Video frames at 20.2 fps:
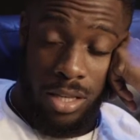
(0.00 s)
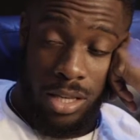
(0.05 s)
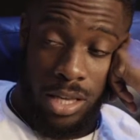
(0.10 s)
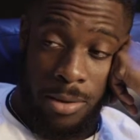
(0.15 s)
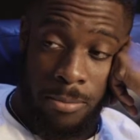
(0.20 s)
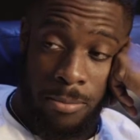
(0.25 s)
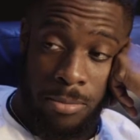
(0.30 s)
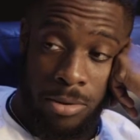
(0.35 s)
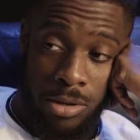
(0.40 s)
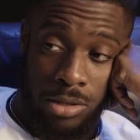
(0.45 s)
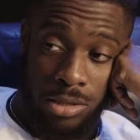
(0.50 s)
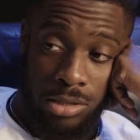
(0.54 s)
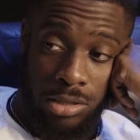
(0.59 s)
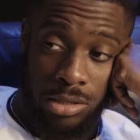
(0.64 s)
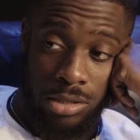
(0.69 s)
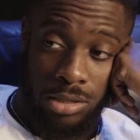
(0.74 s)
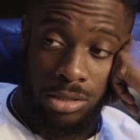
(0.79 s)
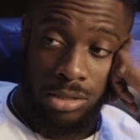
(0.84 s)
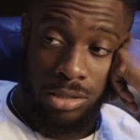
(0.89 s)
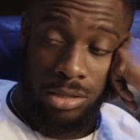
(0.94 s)

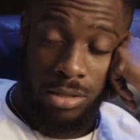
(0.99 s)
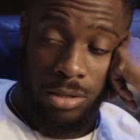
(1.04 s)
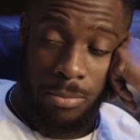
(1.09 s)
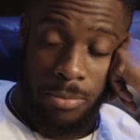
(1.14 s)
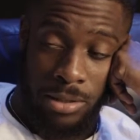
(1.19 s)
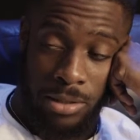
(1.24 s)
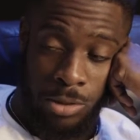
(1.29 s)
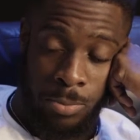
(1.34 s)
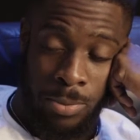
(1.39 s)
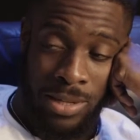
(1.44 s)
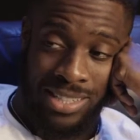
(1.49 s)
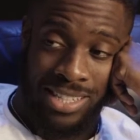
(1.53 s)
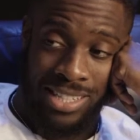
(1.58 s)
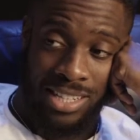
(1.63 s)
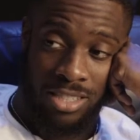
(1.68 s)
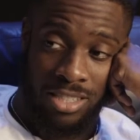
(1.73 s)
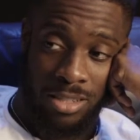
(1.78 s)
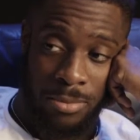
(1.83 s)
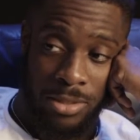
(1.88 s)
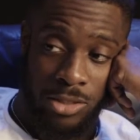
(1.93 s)
inbox. I just picked
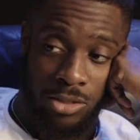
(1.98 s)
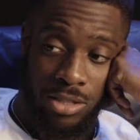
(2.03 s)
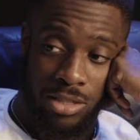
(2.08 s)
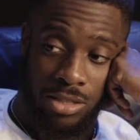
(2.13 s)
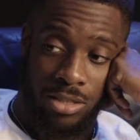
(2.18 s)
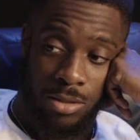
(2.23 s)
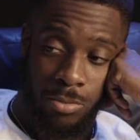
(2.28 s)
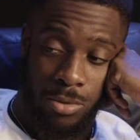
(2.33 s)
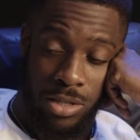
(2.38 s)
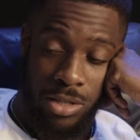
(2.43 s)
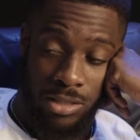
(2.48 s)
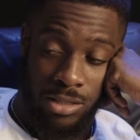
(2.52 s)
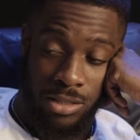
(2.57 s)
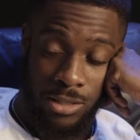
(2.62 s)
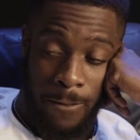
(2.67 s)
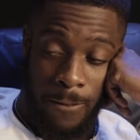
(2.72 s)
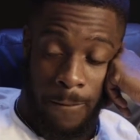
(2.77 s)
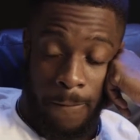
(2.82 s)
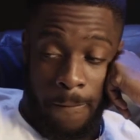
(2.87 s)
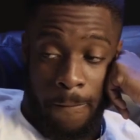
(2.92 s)
out some interesting ones.
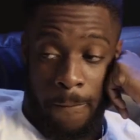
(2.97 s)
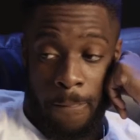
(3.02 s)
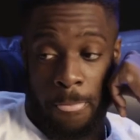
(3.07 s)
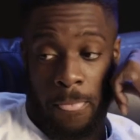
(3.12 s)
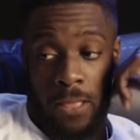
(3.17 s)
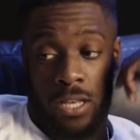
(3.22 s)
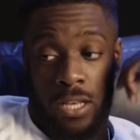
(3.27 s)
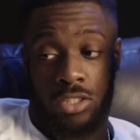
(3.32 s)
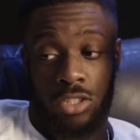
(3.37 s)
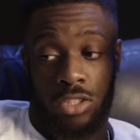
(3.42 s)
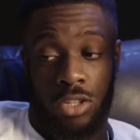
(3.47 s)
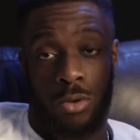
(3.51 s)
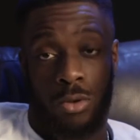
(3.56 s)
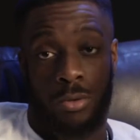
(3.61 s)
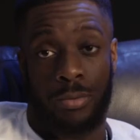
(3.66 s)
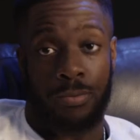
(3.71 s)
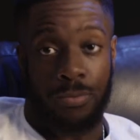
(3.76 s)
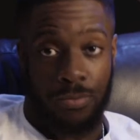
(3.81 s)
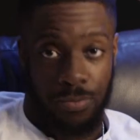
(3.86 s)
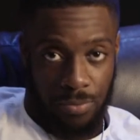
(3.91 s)
So,
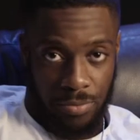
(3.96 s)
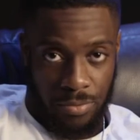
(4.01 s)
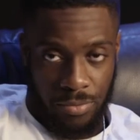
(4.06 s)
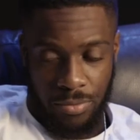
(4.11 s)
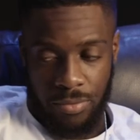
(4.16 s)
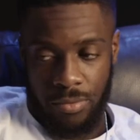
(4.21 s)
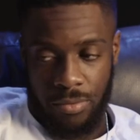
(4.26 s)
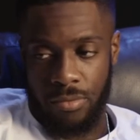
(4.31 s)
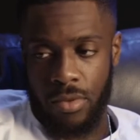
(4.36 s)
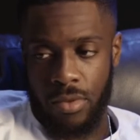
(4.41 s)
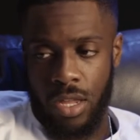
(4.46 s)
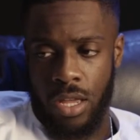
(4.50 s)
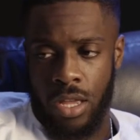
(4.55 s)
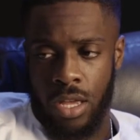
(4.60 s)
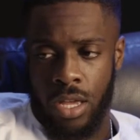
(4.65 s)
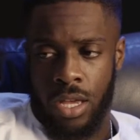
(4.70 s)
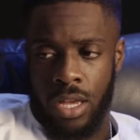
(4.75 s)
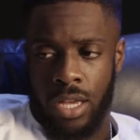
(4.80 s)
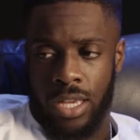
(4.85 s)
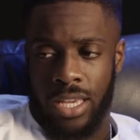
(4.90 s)

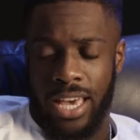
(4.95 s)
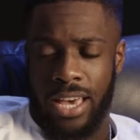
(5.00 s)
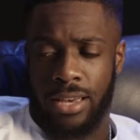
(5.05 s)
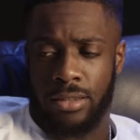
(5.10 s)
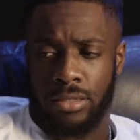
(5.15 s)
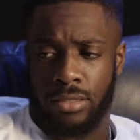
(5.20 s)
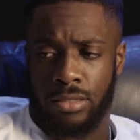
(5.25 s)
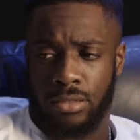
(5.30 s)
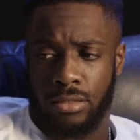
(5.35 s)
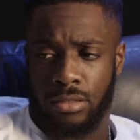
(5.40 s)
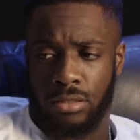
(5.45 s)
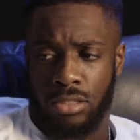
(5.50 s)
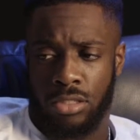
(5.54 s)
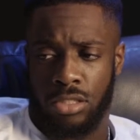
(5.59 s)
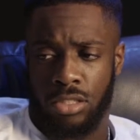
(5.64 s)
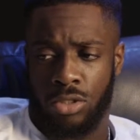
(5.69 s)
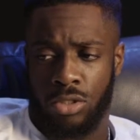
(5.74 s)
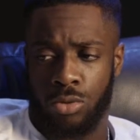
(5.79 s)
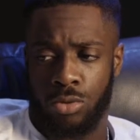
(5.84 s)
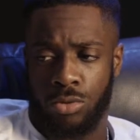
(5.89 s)
yeah, just
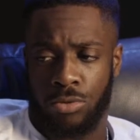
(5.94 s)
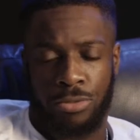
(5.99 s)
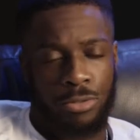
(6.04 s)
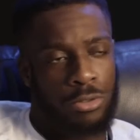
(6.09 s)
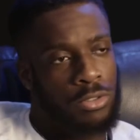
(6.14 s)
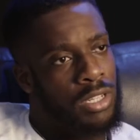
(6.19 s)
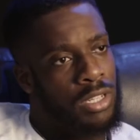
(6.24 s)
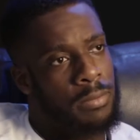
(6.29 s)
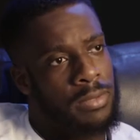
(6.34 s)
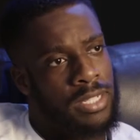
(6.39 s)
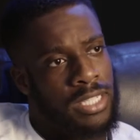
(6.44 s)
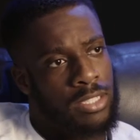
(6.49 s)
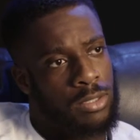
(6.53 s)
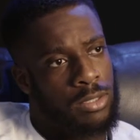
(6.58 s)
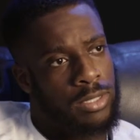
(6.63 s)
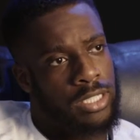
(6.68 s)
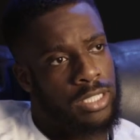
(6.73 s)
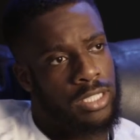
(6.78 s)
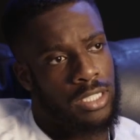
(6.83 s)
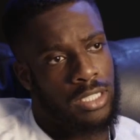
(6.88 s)
going to talk through some of these
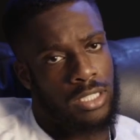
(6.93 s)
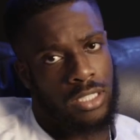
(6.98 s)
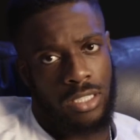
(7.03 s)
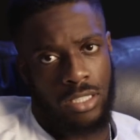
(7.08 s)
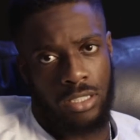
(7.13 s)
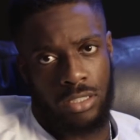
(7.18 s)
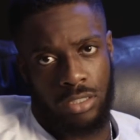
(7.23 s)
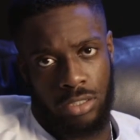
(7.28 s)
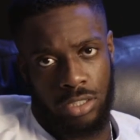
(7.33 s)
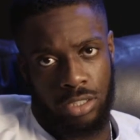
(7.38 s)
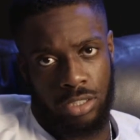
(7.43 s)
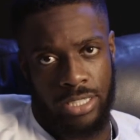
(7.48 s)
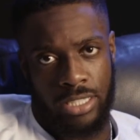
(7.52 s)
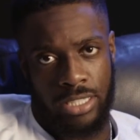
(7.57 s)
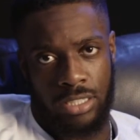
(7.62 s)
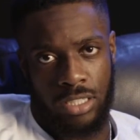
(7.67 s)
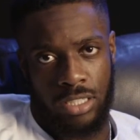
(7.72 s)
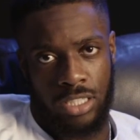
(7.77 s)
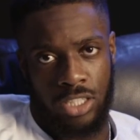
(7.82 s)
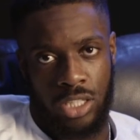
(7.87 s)
questions and
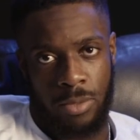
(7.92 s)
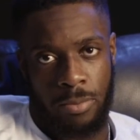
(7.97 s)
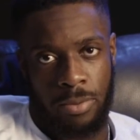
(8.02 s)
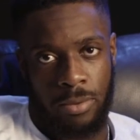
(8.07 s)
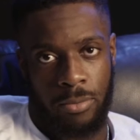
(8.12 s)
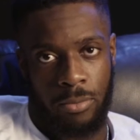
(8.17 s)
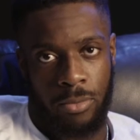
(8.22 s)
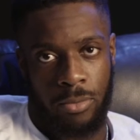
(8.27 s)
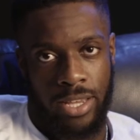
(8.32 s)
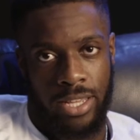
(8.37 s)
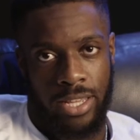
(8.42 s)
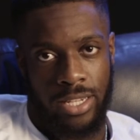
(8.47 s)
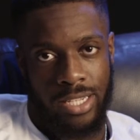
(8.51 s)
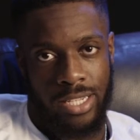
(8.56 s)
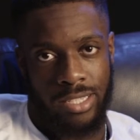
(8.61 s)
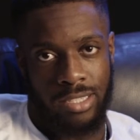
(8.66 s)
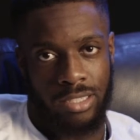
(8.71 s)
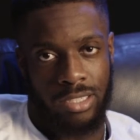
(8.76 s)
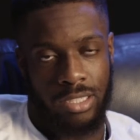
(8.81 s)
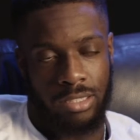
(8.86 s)
Shireen's going to chip in where
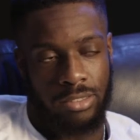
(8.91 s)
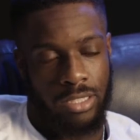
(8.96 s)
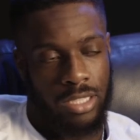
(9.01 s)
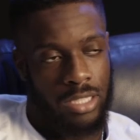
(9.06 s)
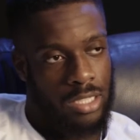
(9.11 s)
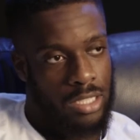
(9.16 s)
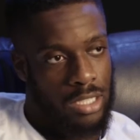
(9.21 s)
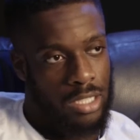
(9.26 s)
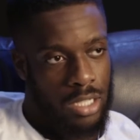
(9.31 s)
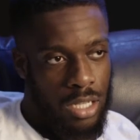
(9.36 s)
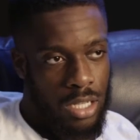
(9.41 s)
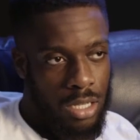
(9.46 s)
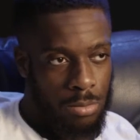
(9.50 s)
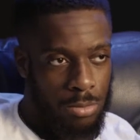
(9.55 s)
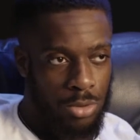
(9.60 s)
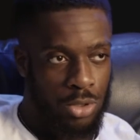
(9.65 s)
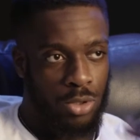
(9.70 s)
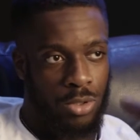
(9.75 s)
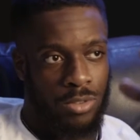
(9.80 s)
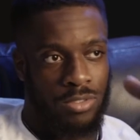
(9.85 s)
necessary. I'm
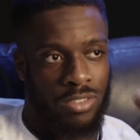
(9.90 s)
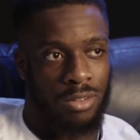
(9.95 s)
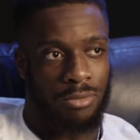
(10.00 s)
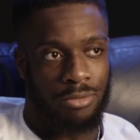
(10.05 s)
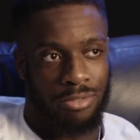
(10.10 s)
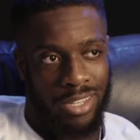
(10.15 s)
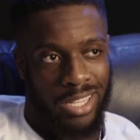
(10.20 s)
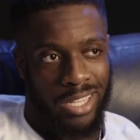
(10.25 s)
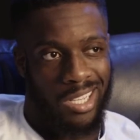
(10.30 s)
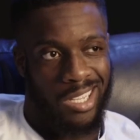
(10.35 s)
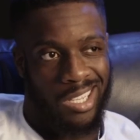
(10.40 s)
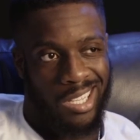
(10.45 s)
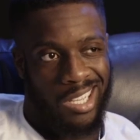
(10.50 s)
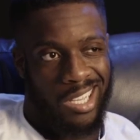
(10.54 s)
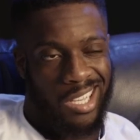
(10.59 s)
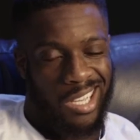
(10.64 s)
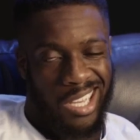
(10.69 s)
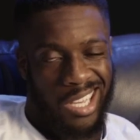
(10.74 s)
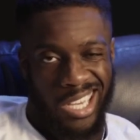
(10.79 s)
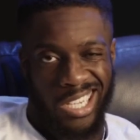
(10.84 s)
sure if something
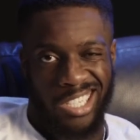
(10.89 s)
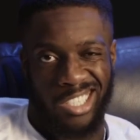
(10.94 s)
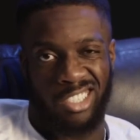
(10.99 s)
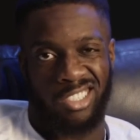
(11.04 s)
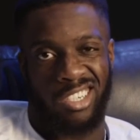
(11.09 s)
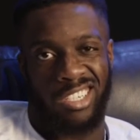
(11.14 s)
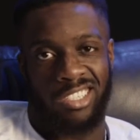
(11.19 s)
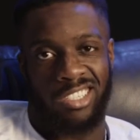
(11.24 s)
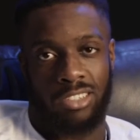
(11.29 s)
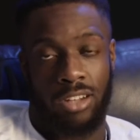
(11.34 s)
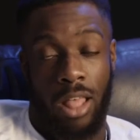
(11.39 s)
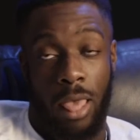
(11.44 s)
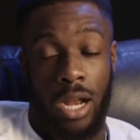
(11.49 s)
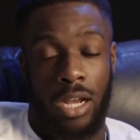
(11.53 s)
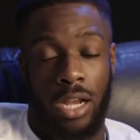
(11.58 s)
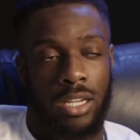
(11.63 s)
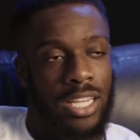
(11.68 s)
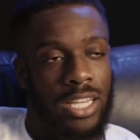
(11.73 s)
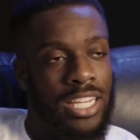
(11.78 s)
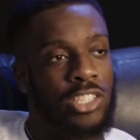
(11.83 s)
interesting
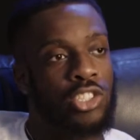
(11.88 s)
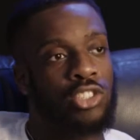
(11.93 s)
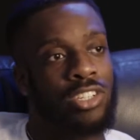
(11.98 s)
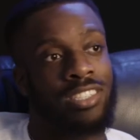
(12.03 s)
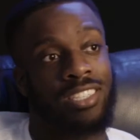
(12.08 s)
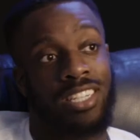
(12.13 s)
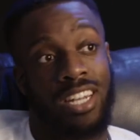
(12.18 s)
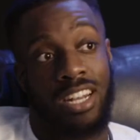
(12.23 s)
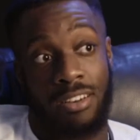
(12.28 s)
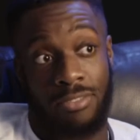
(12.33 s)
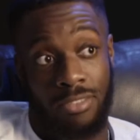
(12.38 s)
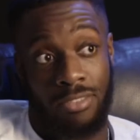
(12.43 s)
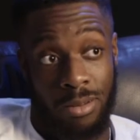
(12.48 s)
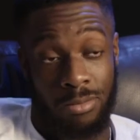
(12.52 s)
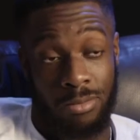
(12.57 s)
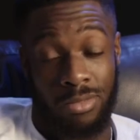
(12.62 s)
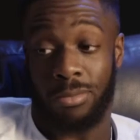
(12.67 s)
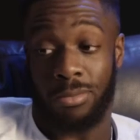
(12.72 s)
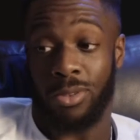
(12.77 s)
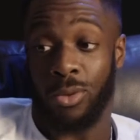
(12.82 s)
enough
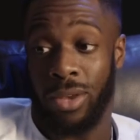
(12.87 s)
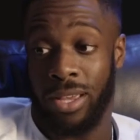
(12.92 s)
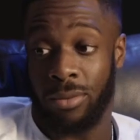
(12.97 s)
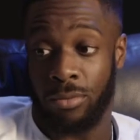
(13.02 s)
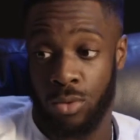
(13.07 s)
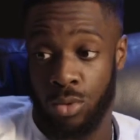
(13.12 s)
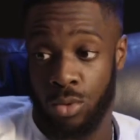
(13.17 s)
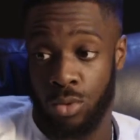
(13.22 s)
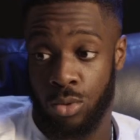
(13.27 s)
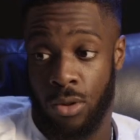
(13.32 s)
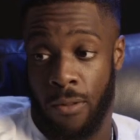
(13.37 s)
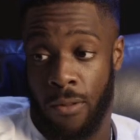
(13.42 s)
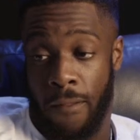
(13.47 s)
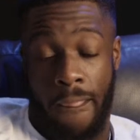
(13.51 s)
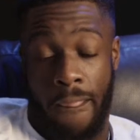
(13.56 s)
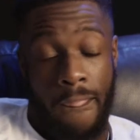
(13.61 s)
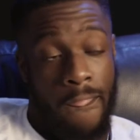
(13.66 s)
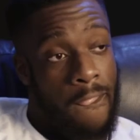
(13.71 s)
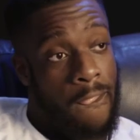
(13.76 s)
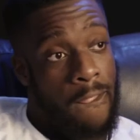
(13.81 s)
comes up, Dwayne will
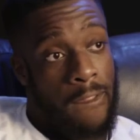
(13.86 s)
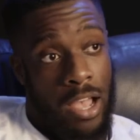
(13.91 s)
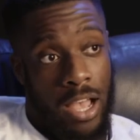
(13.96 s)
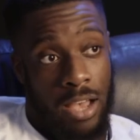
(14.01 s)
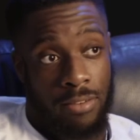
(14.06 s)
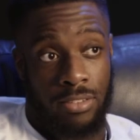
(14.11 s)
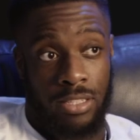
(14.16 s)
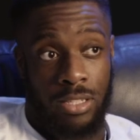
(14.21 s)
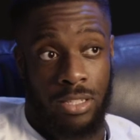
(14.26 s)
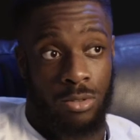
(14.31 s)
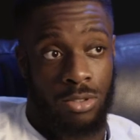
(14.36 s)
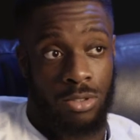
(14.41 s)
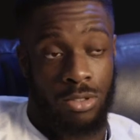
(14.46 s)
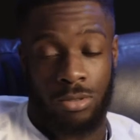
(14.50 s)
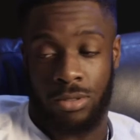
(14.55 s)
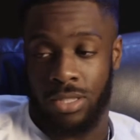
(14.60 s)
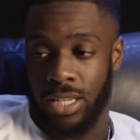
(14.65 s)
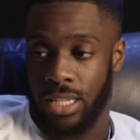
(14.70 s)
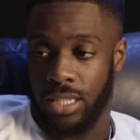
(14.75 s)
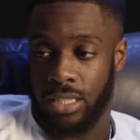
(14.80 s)
have his little two
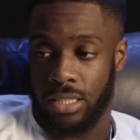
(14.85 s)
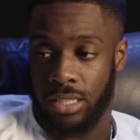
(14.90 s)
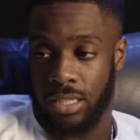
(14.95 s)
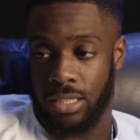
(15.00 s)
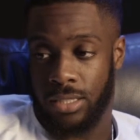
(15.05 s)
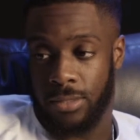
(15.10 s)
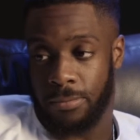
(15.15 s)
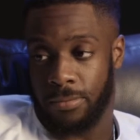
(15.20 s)
takes.